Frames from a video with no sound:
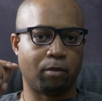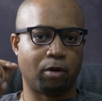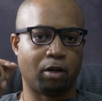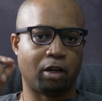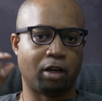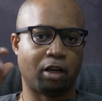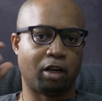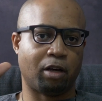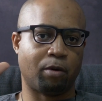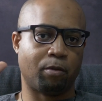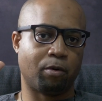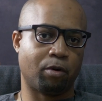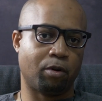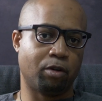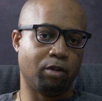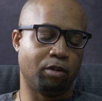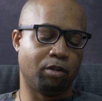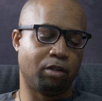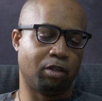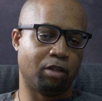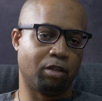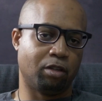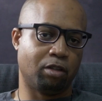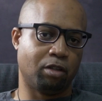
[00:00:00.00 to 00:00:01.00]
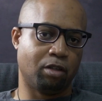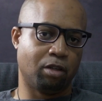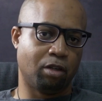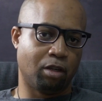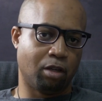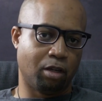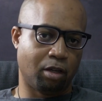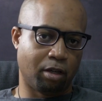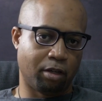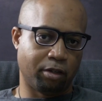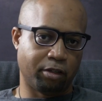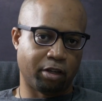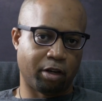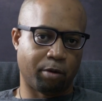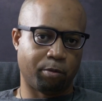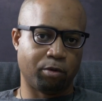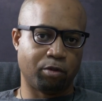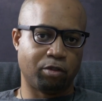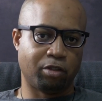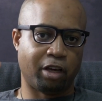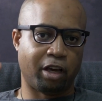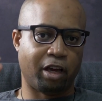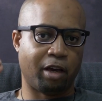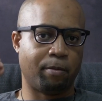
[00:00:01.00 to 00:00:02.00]
or you can double
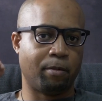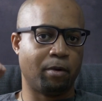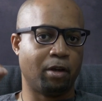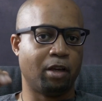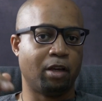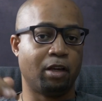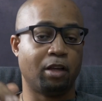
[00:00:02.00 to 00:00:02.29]
tap.